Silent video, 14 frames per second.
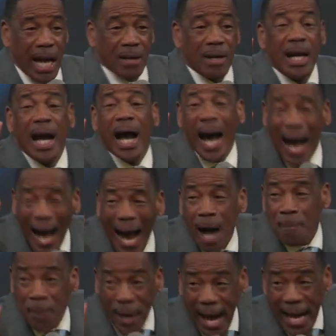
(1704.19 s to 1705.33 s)

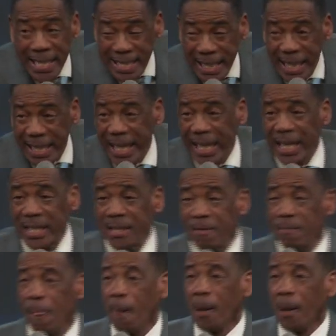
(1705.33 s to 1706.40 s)
I paid to get in,